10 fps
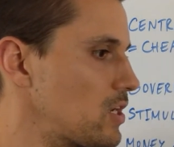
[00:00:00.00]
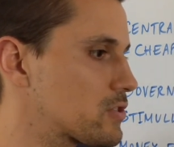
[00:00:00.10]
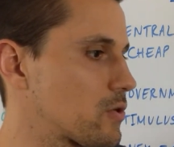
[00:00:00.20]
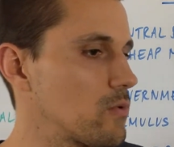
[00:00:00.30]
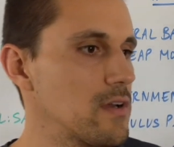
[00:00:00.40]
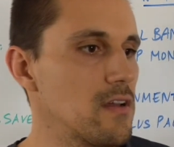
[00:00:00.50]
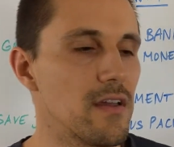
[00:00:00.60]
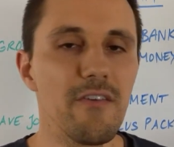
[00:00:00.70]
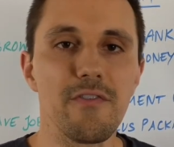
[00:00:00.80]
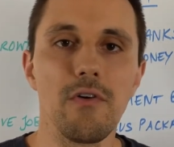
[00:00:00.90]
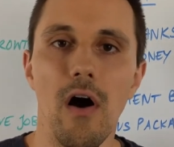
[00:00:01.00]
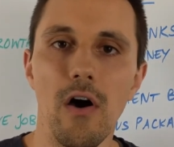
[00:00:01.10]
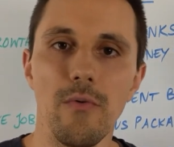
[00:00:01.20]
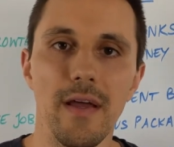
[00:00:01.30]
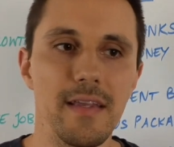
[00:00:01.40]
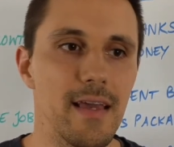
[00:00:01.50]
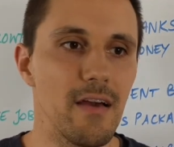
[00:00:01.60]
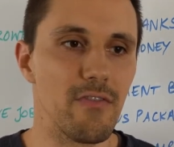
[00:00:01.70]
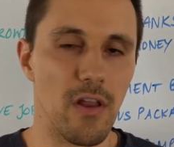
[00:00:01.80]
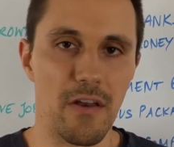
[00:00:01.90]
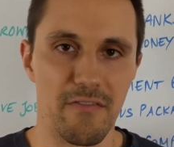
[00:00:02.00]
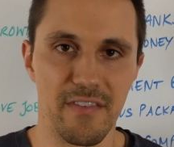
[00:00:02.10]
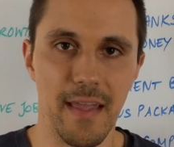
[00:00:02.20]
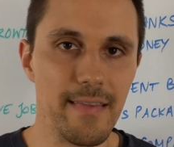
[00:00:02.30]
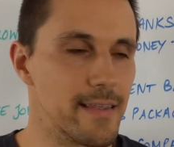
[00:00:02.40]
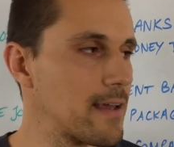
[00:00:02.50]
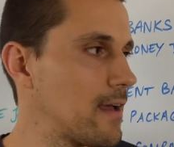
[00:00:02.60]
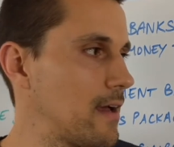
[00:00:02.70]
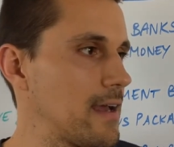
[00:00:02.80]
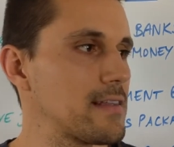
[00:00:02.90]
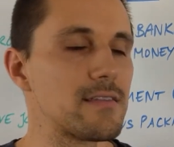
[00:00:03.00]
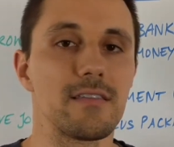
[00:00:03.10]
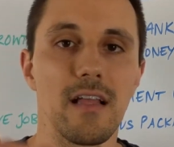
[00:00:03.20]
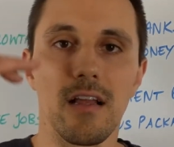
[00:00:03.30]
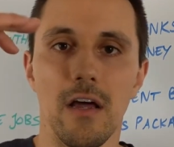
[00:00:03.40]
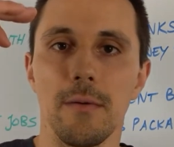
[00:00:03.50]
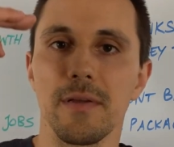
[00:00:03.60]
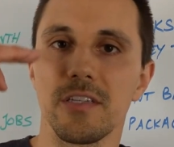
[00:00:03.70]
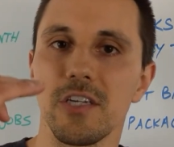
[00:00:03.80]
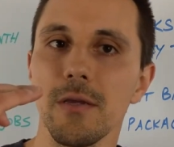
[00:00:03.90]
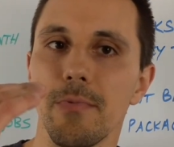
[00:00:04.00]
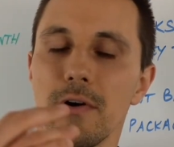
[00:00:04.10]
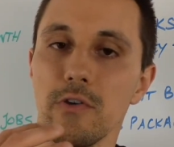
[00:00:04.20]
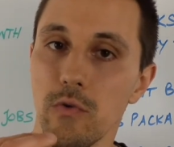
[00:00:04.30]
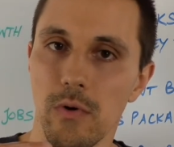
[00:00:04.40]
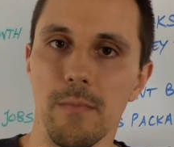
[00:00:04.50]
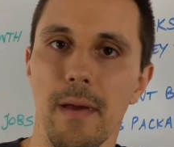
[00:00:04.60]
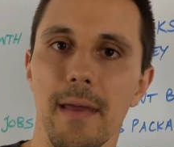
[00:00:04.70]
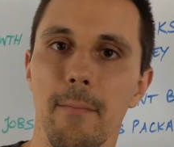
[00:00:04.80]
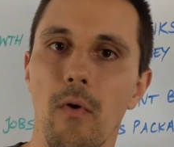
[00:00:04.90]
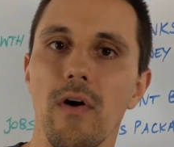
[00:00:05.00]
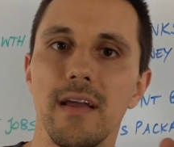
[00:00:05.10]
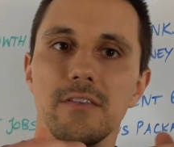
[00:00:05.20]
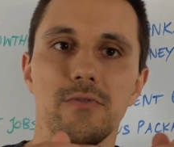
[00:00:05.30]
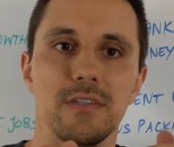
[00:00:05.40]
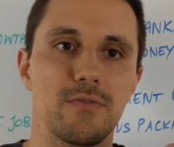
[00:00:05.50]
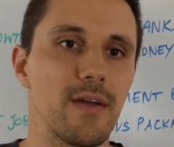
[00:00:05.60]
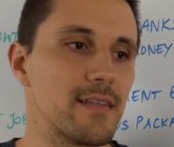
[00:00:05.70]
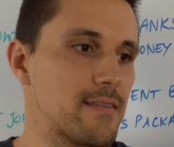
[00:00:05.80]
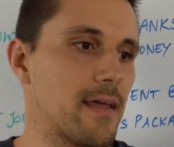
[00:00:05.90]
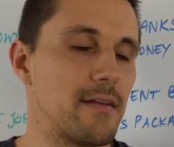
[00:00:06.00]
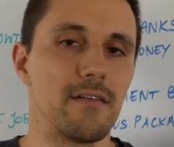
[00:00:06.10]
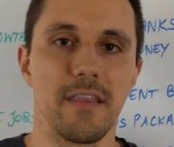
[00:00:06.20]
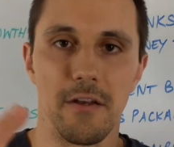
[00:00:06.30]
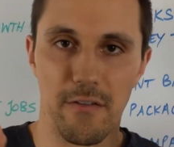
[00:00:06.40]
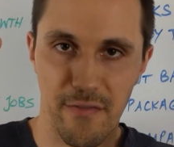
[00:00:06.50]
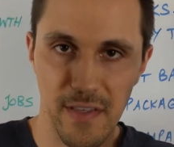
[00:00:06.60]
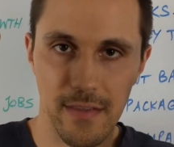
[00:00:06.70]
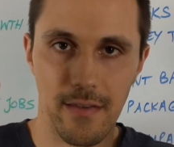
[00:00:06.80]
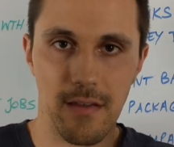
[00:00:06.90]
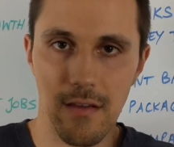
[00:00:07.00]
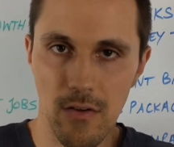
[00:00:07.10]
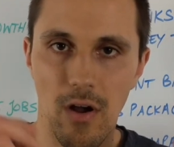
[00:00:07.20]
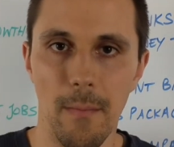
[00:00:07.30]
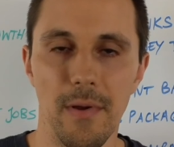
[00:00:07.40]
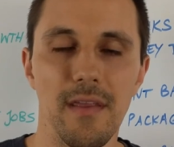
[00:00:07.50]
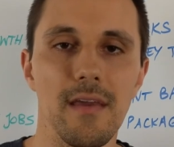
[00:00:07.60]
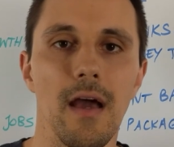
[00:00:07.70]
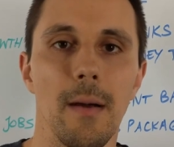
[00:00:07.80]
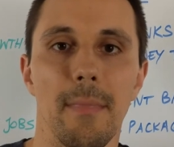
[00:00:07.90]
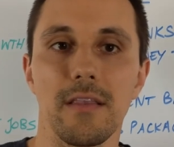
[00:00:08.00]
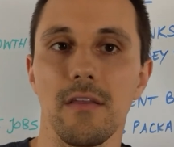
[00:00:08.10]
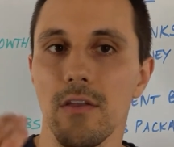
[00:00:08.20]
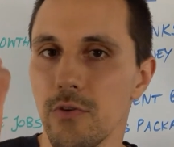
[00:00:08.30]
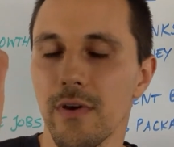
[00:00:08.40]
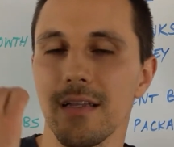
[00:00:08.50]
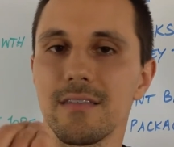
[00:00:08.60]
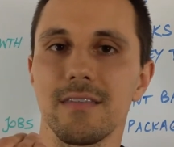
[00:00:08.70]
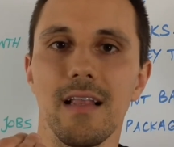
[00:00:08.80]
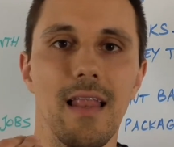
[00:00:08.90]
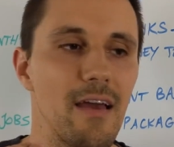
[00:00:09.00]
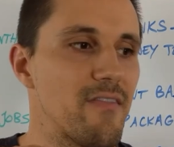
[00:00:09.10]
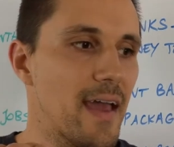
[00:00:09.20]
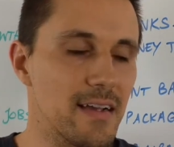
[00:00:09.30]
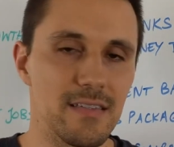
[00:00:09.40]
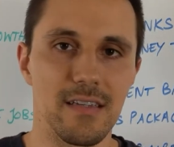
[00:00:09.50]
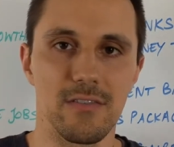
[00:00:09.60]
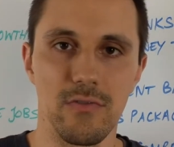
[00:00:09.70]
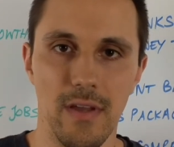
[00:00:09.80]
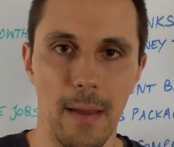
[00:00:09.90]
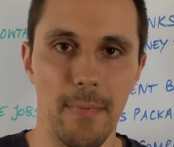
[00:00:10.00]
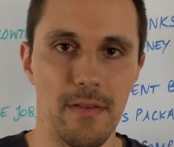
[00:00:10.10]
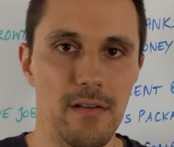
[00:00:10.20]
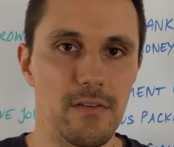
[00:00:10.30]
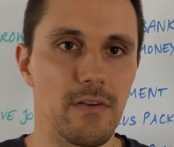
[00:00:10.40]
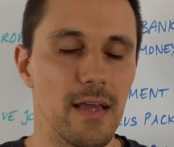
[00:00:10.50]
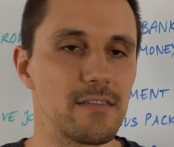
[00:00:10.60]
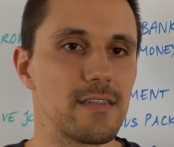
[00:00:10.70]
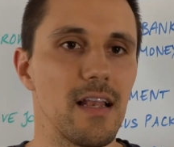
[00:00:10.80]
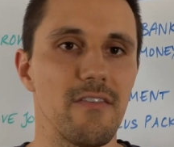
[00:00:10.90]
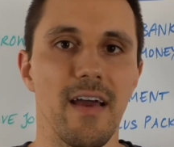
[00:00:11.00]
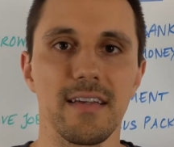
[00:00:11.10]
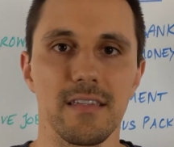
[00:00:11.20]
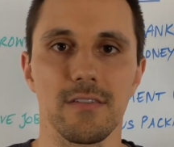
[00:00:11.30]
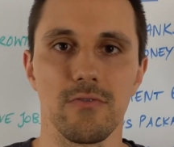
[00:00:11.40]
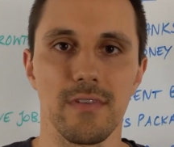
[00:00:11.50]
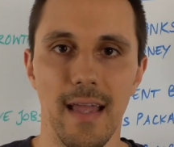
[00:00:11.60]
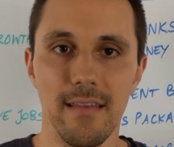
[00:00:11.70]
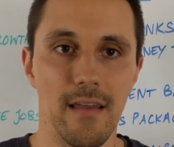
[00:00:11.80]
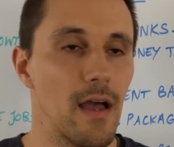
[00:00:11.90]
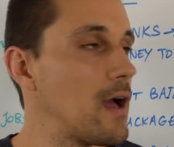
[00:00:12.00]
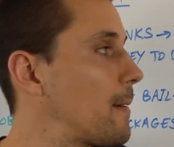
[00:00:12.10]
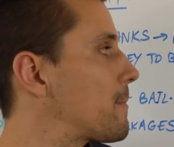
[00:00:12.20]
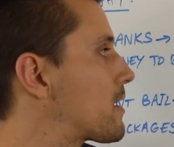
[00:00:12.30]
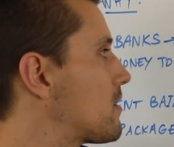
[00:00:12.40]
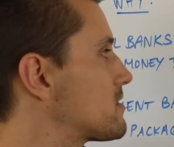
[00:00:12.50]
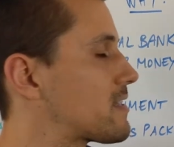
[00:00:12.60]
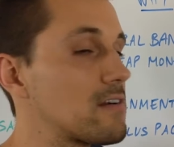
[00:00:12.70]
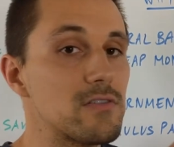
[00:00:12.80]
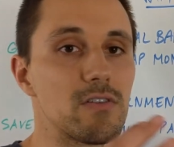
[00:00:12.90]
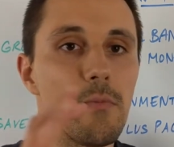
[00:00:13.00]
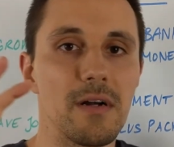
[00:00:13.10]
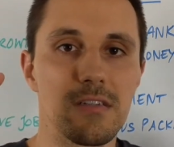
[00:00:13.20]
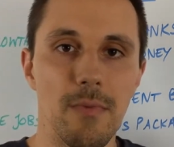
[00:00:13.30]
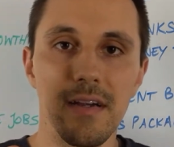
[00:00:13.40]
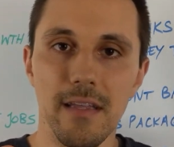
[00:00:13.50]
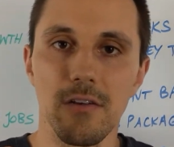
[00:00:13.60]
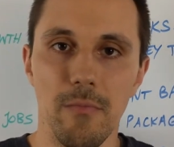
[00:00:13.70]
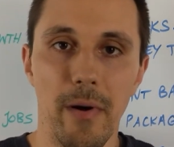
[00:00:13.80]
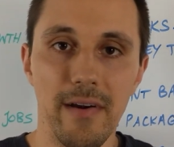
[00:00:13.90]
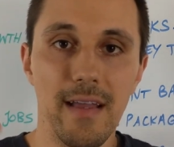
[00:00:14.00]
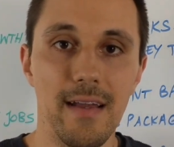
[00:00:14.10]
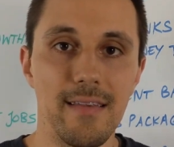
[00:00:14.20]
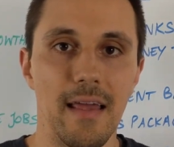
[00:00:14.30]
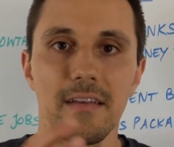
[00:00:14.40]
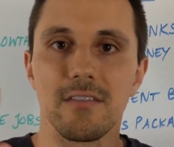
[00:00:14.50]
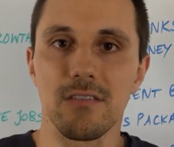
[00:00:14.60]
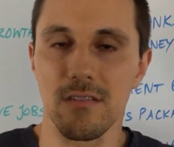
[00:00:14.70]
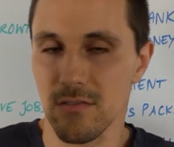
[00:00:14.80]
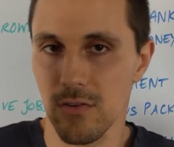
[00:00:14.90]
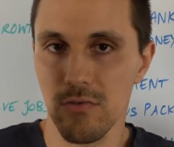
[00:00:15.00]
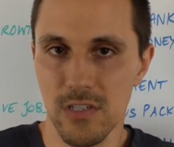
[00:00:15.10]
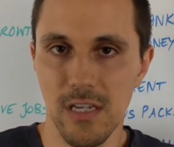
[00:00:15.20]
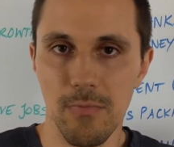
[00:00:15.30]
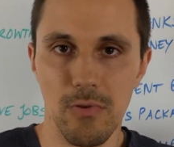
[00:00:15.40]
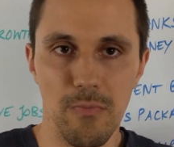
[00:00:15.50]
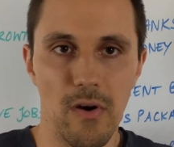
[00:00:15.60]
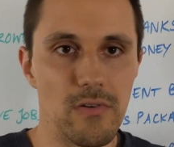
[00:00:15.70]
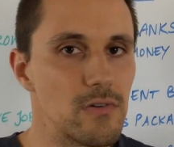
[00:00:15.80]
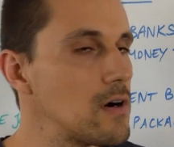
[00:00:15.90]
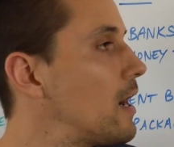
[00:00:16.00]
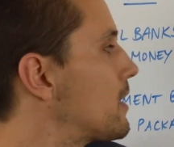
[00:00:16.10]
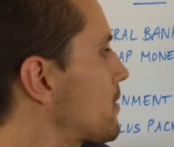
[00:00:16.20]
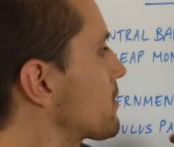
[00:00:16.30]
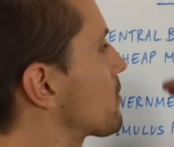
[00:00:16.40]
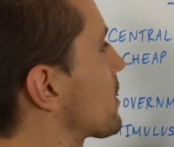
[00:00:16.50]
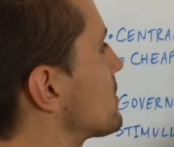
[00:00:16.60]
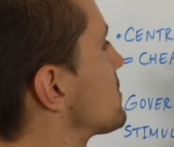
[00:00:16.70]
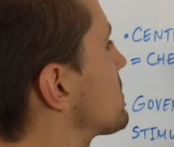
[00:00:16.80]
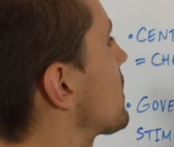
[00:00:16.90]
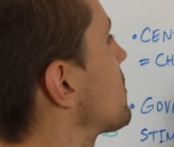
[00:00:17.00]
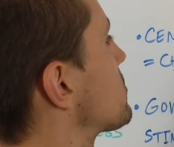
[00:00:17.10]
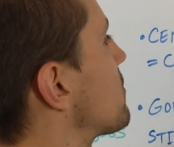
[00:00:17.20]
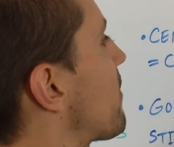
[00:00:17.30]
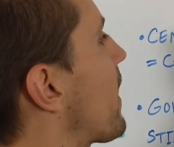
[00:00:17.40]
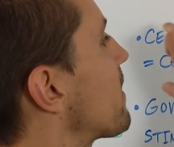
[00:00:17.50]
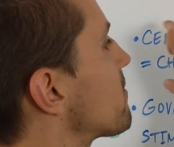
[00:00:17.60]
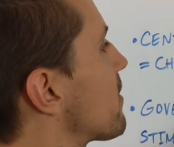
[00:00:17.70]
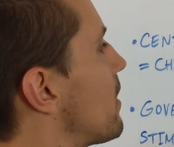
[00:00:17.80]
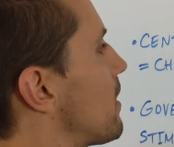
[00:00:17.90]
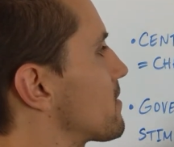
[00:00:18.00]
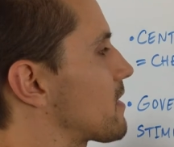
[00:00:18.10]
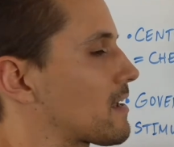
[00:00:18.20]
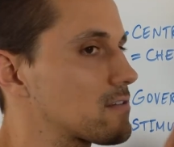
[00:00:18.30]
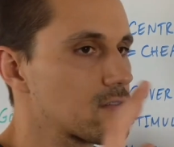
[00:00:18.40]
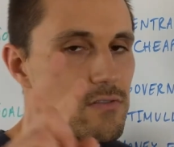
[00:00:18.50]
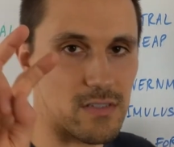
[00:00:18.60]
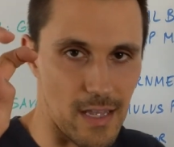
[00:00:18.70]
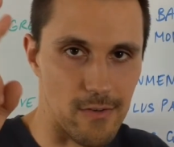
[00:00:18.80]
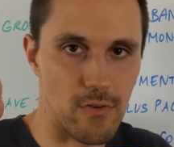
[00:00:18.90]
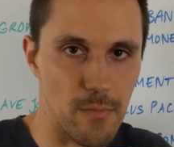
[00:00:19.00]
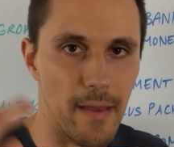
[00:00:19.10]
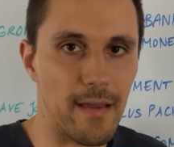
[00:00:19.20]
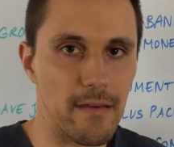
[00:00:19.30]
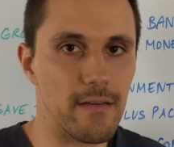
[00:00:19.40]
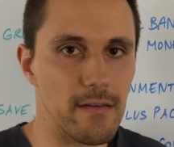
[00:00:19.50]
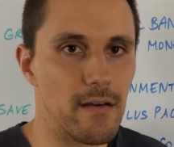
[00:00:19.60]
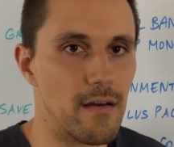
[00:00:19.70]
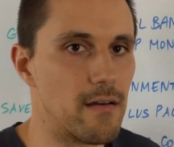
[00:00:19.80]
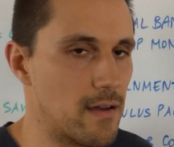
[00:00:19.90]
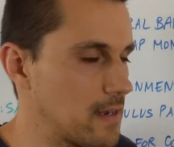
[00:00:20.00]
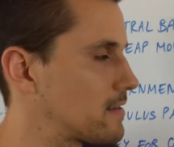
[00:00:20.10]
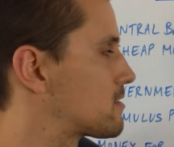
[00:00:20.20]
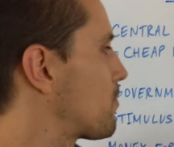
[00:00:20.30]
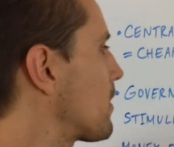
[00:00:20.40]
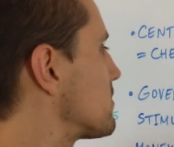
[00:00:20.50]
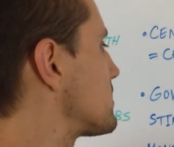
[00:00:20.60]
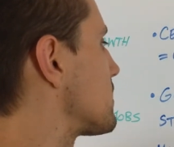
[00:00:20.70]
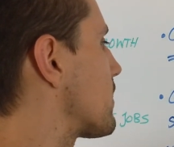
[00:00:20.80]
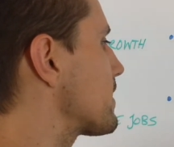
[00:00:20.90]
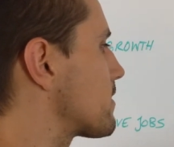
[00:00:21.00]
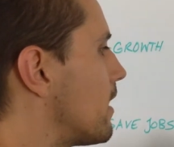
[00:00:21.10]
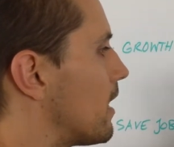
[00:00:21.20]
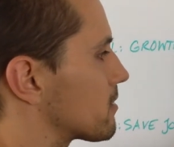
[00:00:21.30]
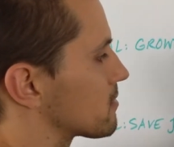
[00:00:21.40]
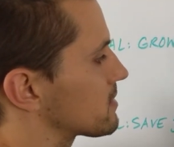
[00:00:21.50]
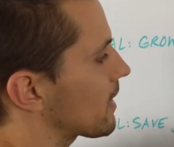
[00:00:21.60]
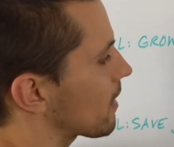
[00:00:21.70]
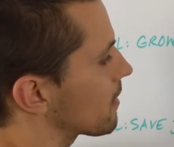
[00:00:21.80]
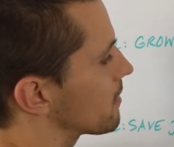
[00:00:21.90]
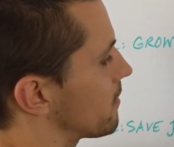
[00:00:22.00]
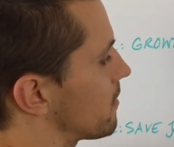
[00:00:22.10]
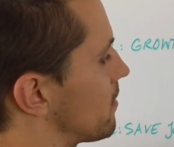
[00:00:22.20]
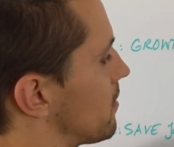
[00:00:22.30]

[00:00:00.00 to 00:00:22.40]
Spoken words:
So if you already have a lot of debt, it's still gonna be cheaper. You will pay more interest rates than a fit company, but you can still have access to capital. You can still have access to debt because there is so much money in the market and it's so cheap to borrow that you can still survive thanks to the central bank and its policy, right? The second